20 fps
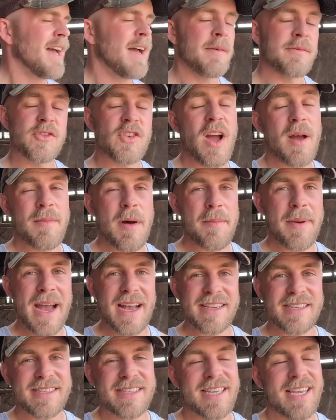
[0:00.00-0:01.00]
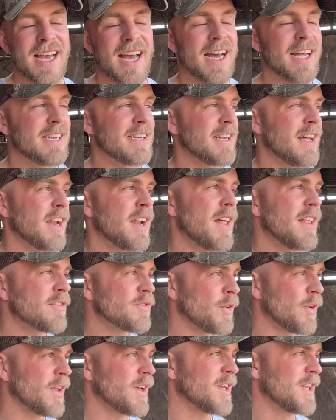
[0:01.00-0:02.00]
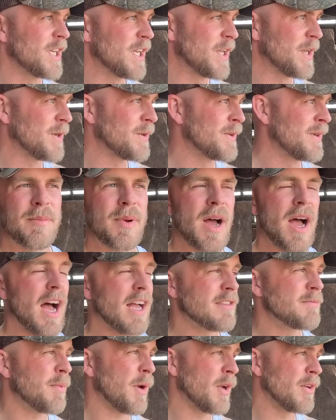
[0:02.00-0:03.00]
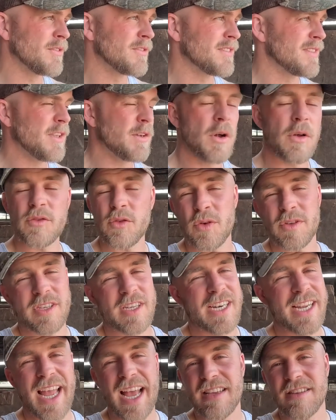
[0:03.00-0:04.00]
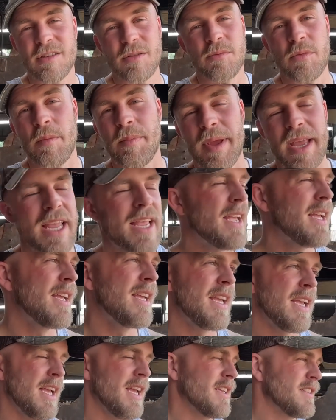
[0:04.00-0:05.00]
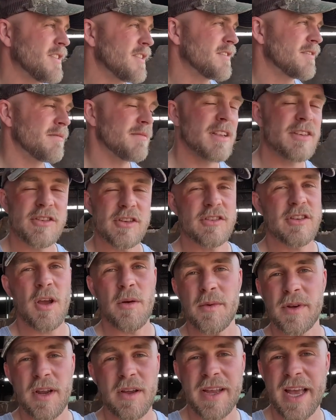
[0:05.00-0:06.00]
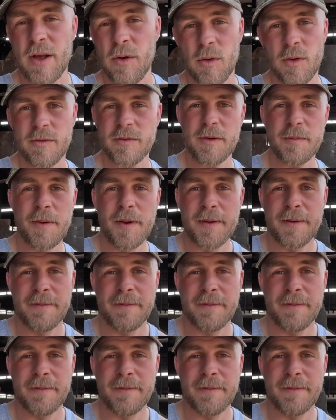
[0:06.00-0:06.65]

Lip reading: I'm trying my best, and I know that's all I can do, but I suppose I was always gonna get some repeat. It's just, let's just hope we don't get all of them.